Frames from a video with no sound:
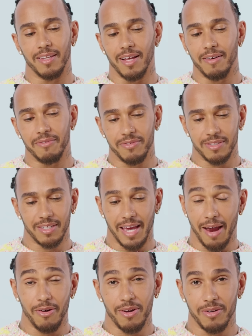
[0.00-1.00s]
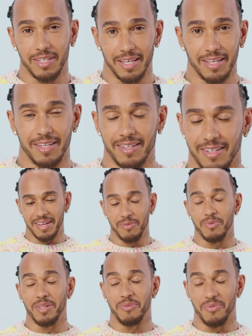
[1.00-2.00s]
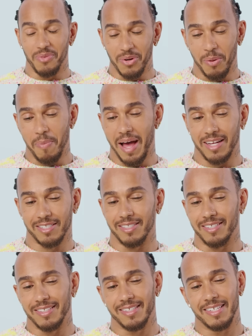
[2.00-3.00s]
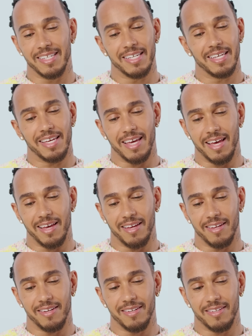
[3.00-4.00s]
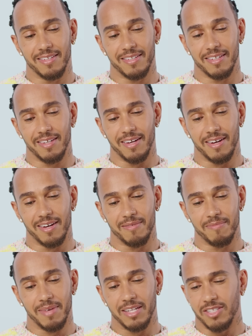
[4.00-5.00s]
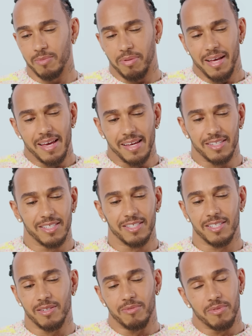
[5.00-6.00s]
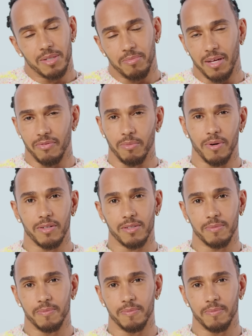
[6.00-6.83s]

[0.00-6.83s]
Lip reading: loves karaoke, like with a real passion, and just playing. She's just a really playful person.